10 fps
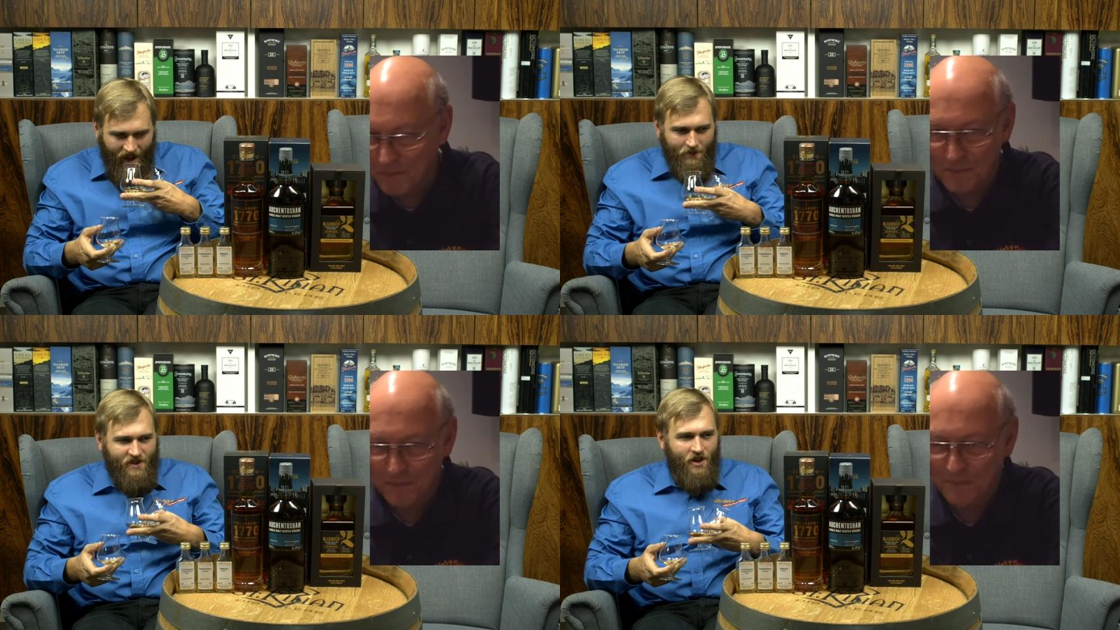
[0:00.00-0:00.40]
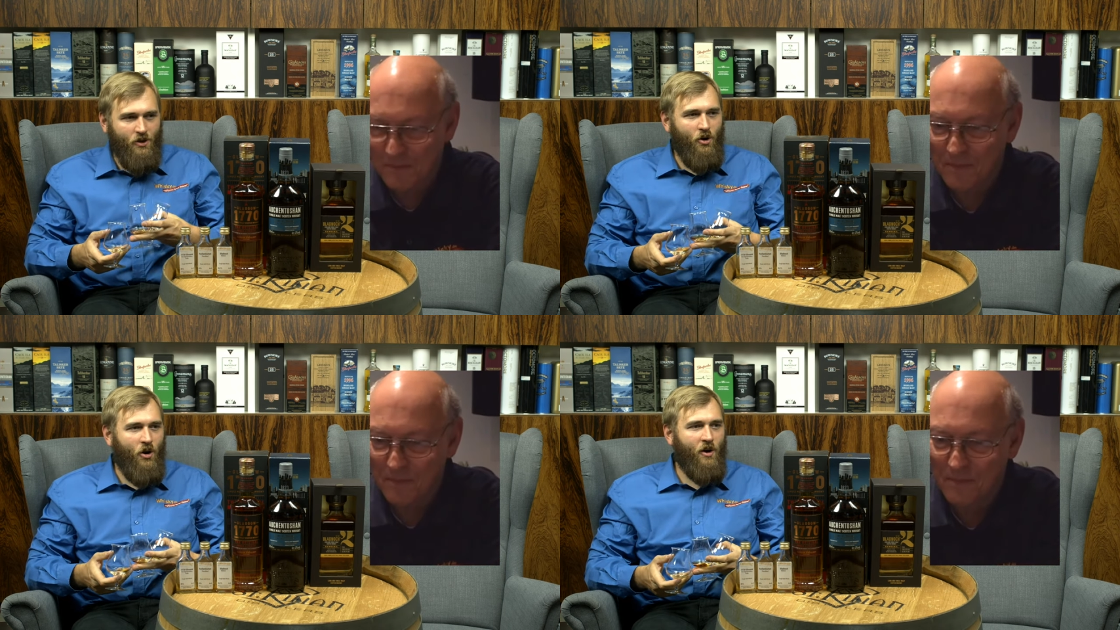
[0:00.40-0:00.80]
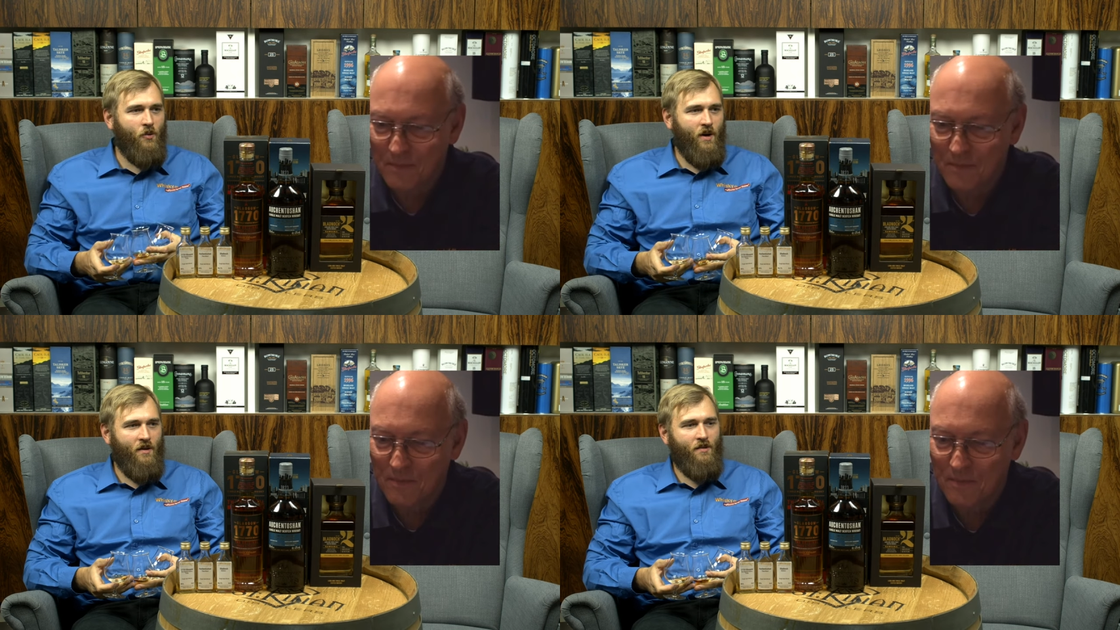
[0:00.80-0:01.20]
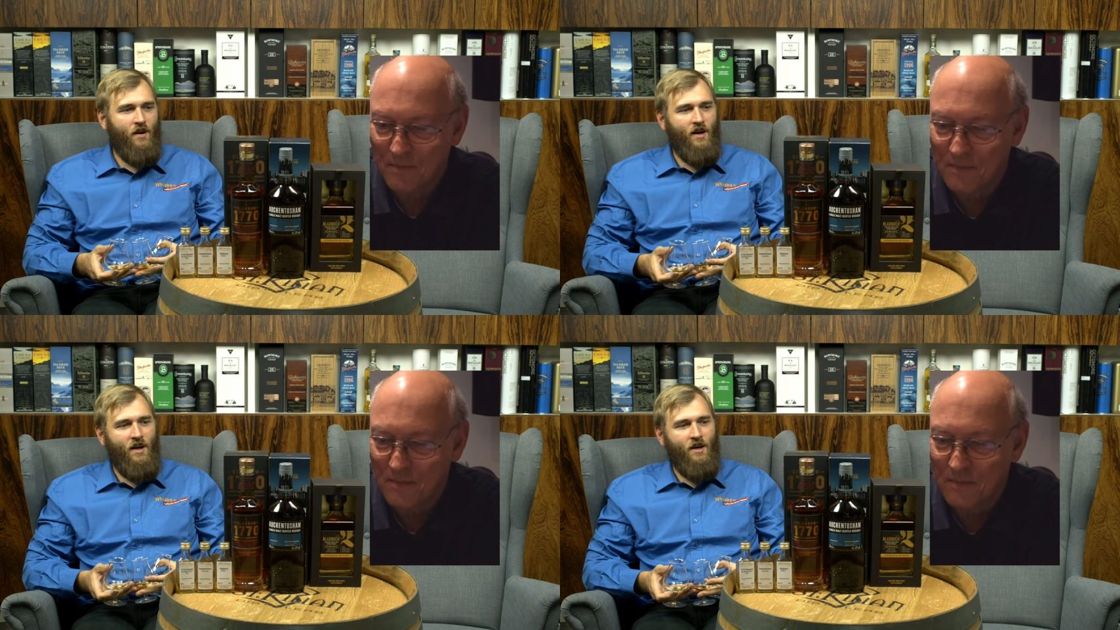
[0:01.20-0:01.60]
Speaker 1: I'm still going with
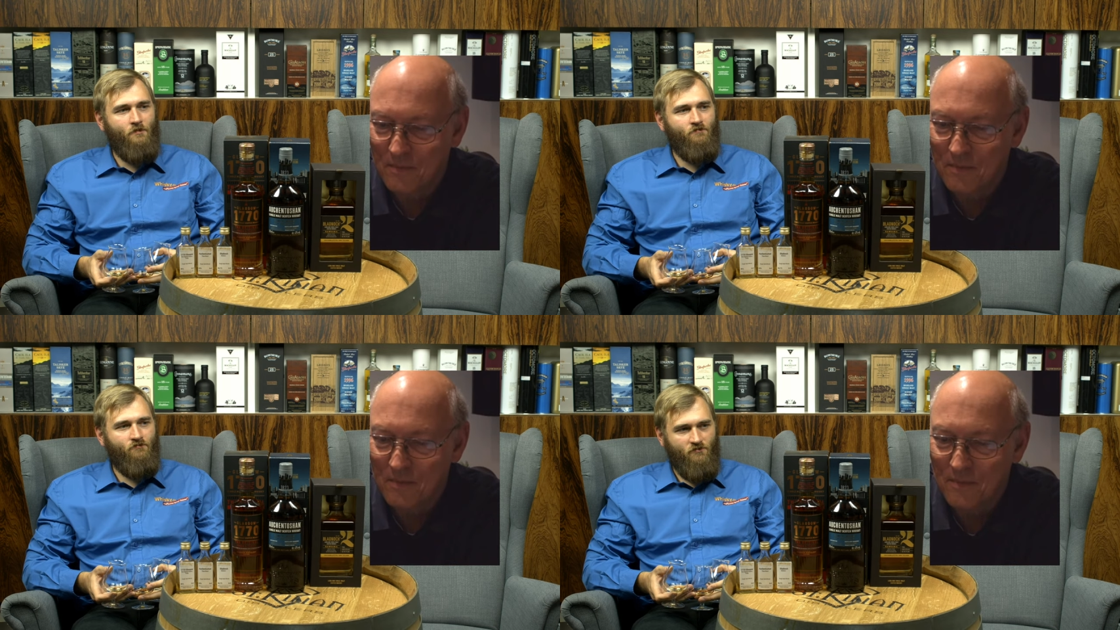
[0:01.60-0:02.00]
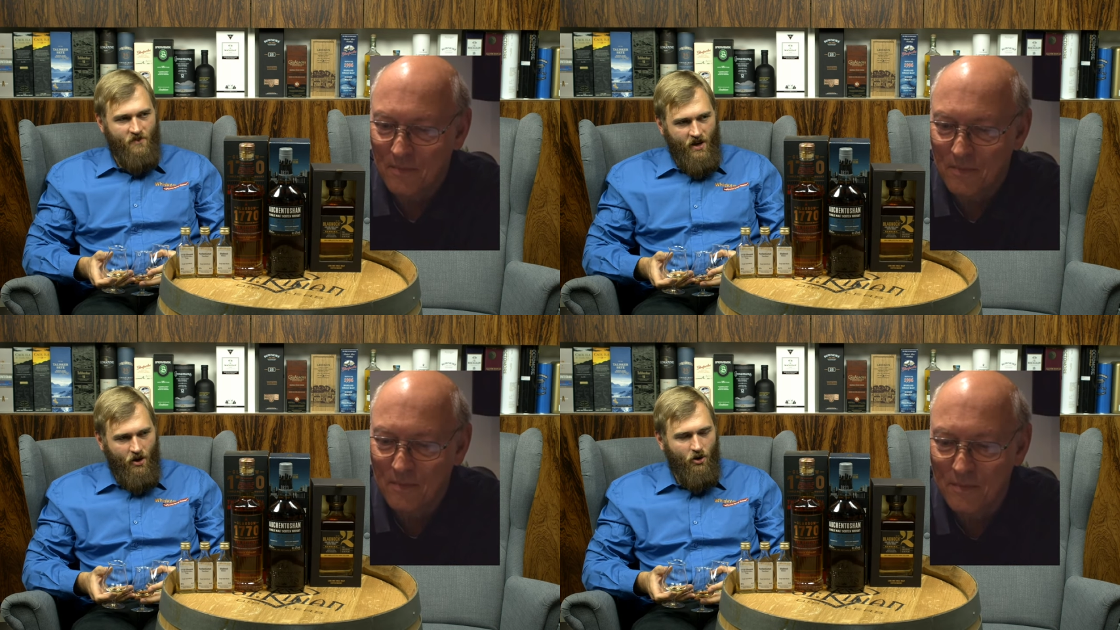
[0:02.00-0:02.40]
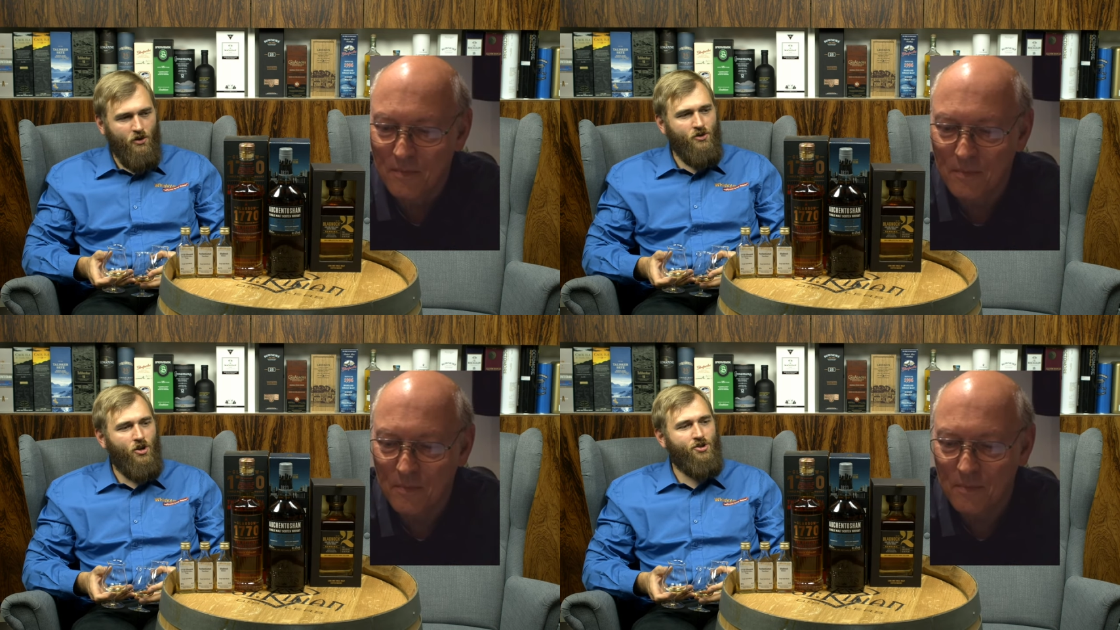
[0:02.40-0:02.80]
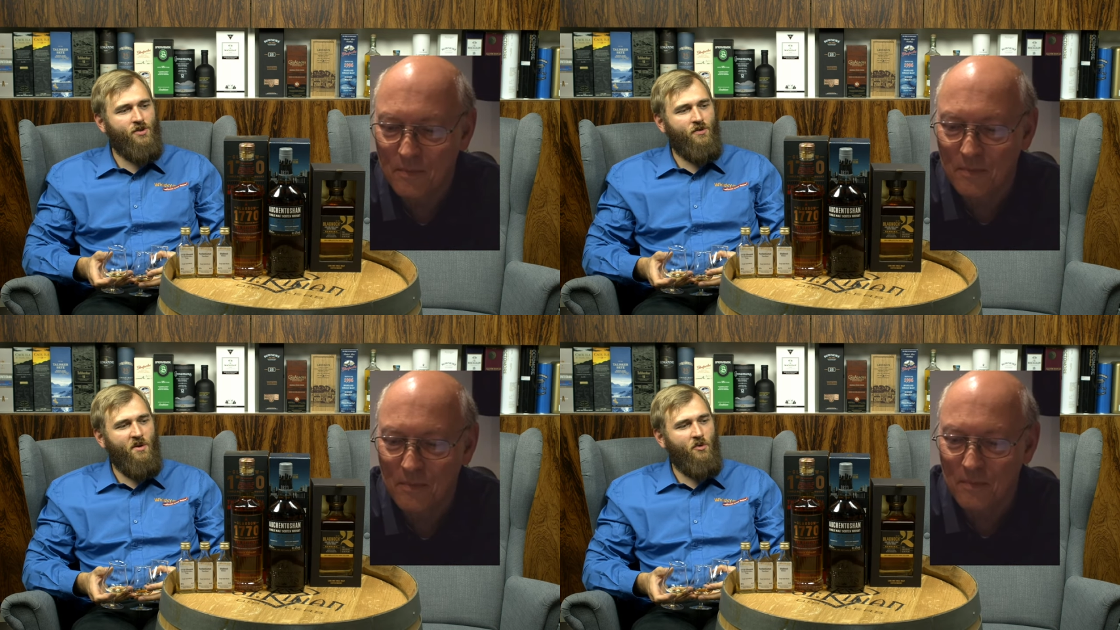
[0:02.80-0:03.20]
uh,
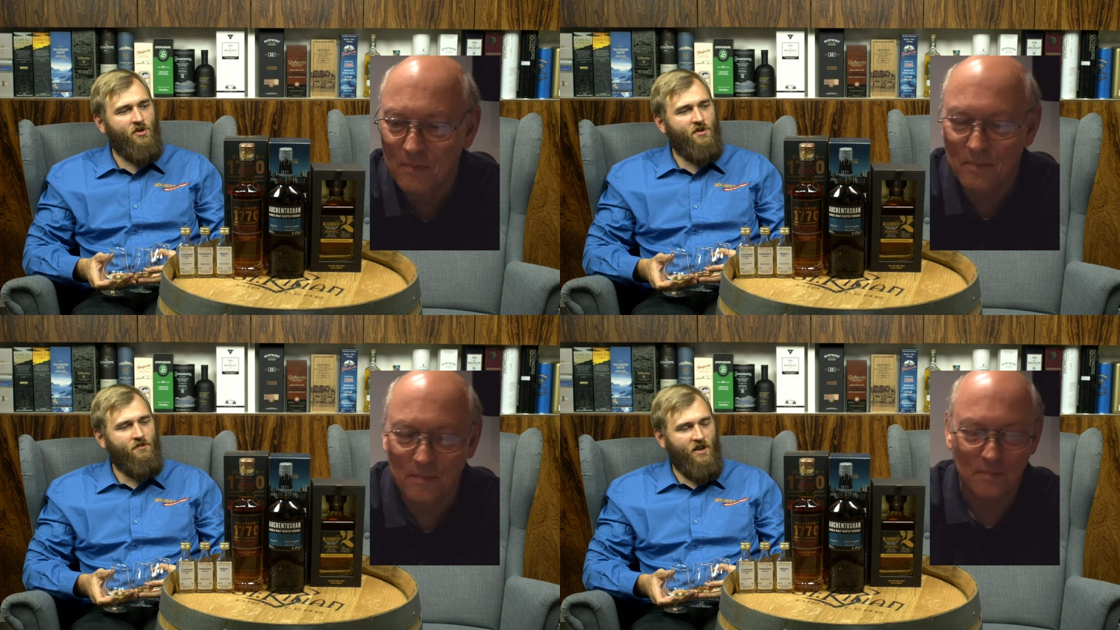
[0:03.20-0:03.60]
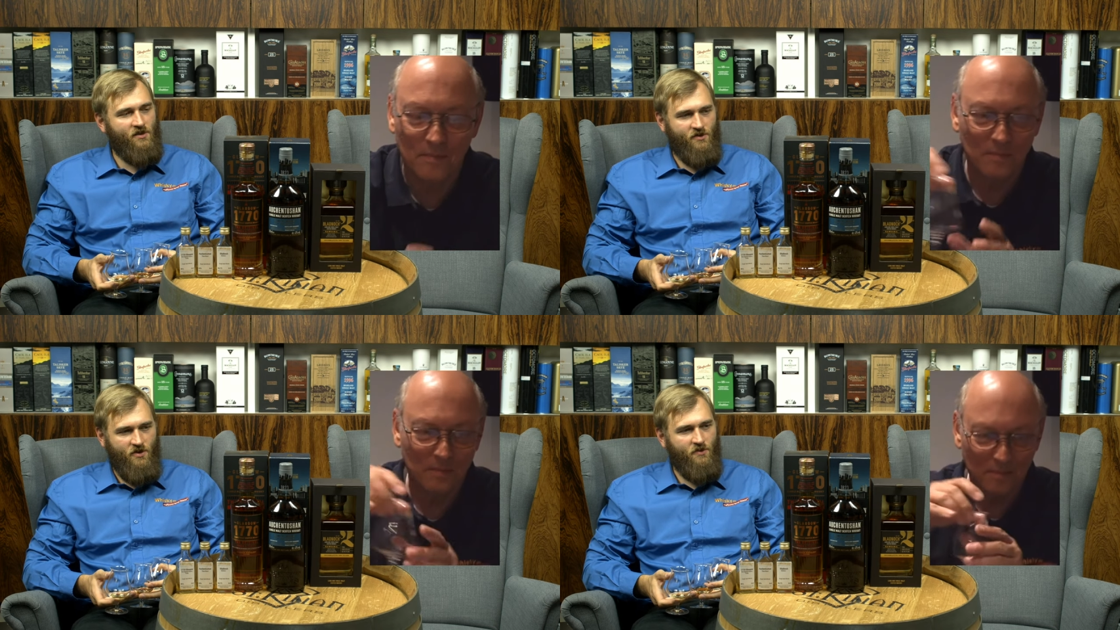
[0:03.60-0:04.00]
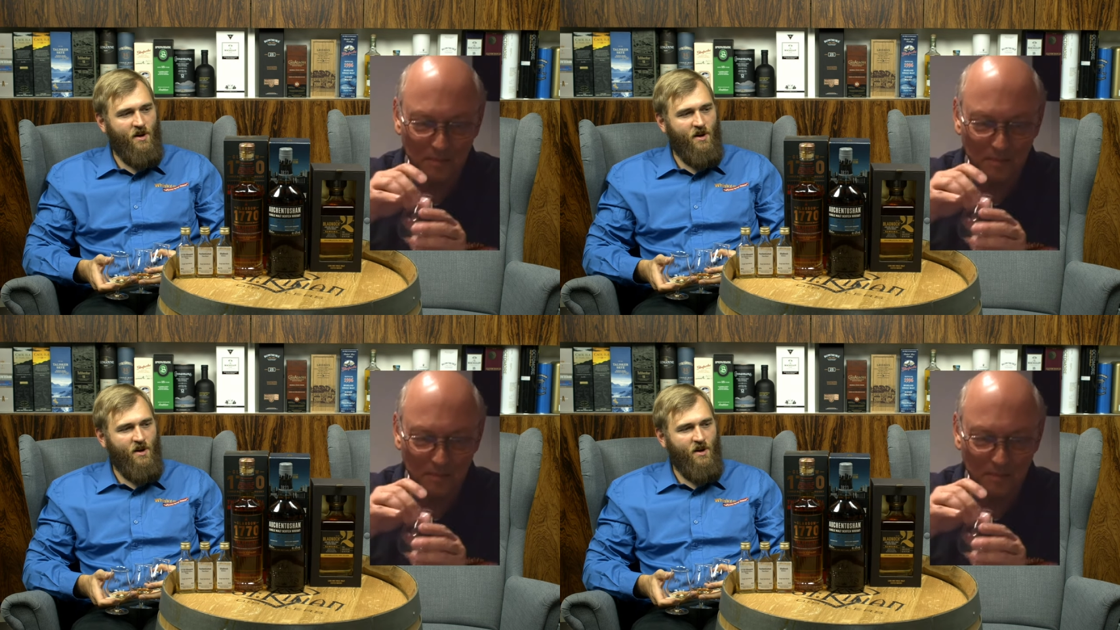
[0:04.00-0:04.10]
auch 3 Wood, also